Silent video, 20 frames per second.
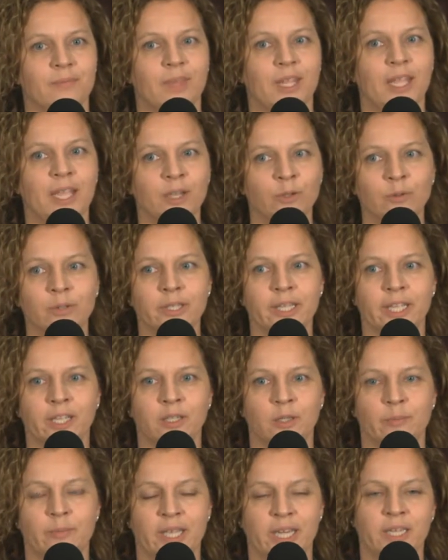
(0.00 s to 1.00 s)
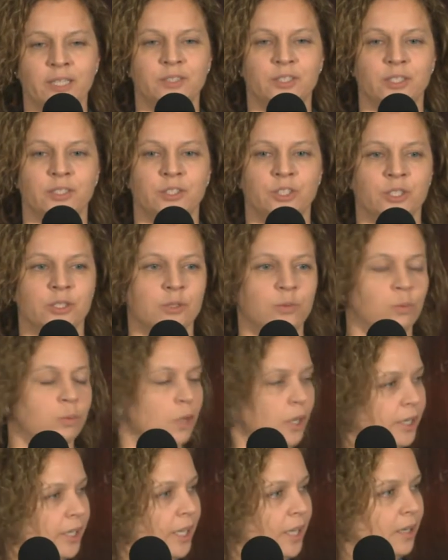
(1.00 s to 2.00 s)
equally committed to just
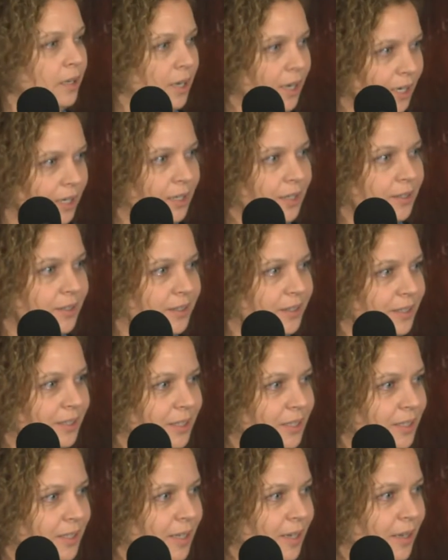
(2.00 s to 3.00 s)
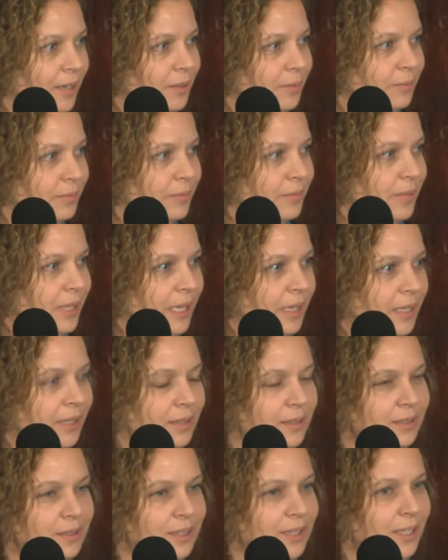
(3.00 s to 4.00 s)
working hard, that
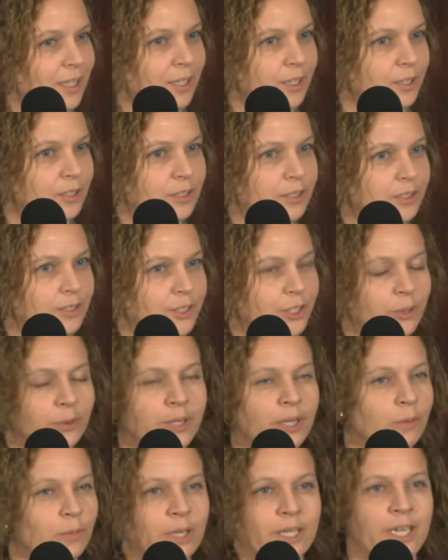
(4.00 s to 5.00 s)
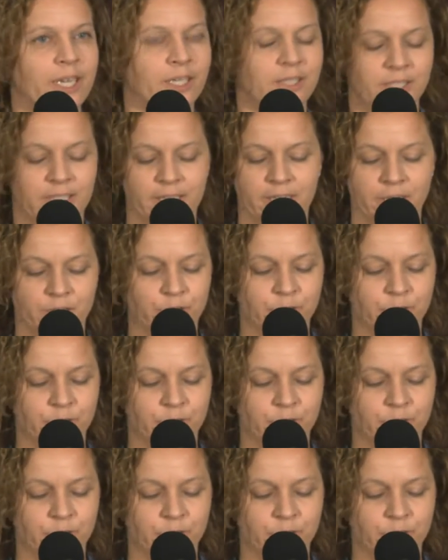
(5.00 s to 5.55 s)
doing what he did and